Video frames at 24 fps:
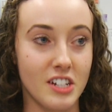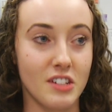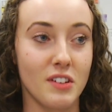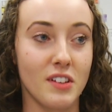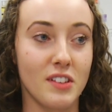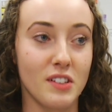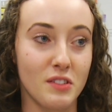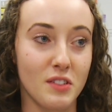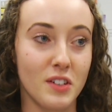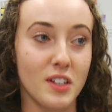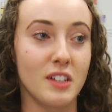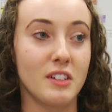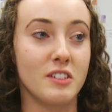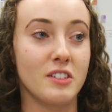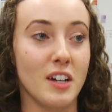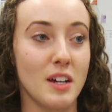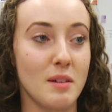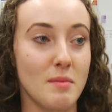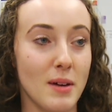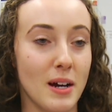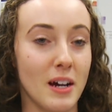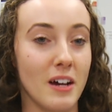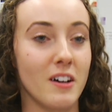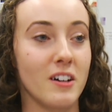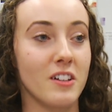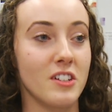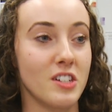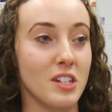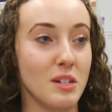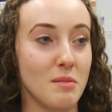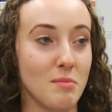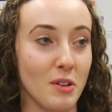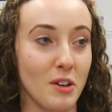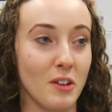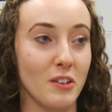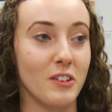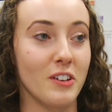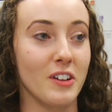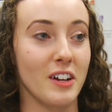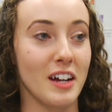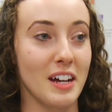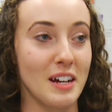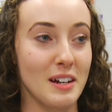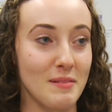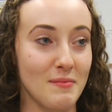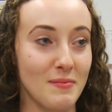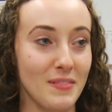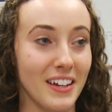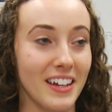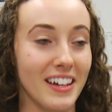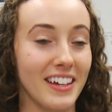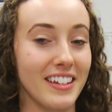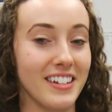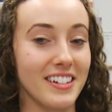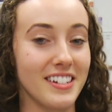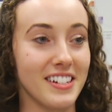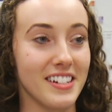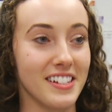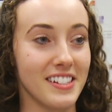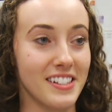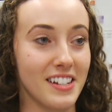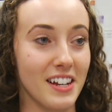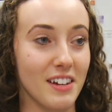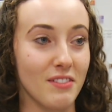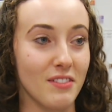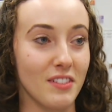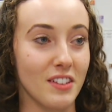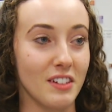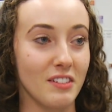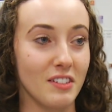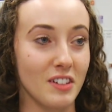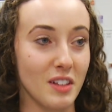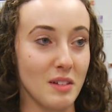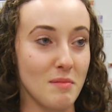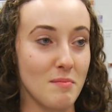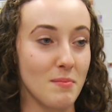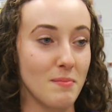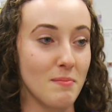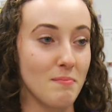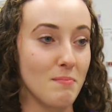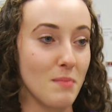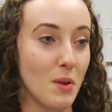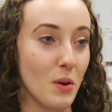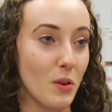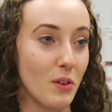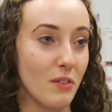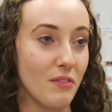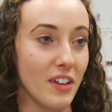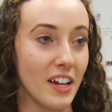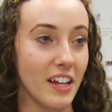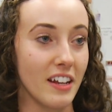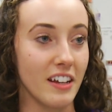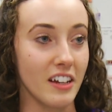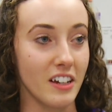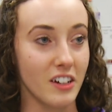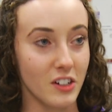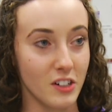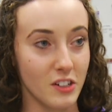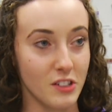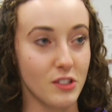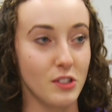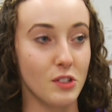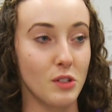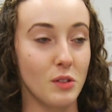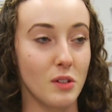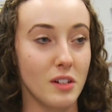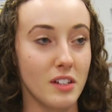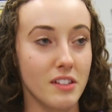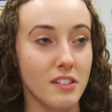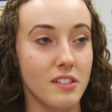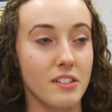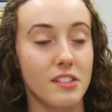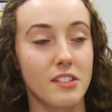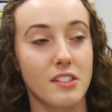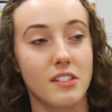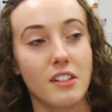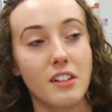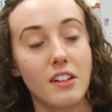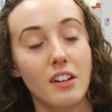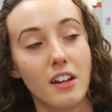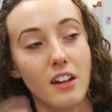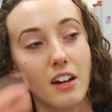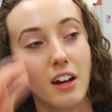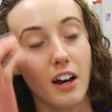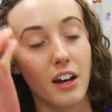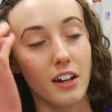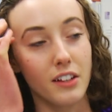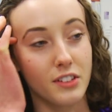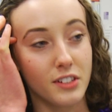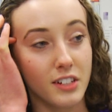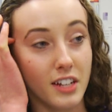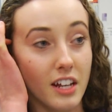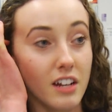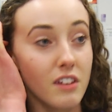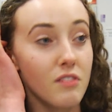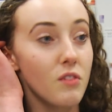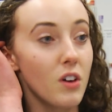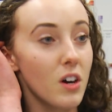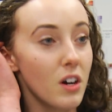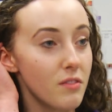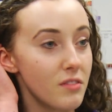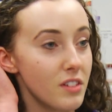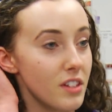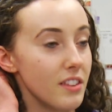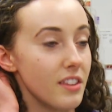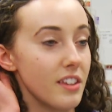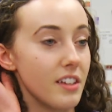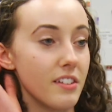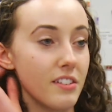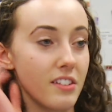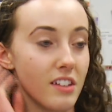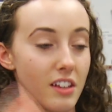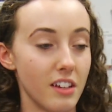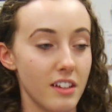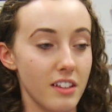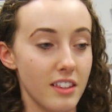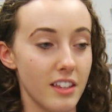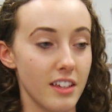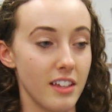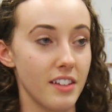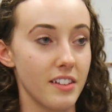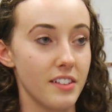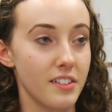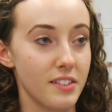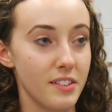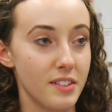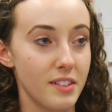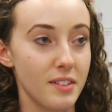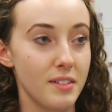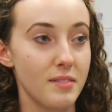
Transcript: she runs a really great biology program and she's definitely really motivating her students uh, to get involved in things like these.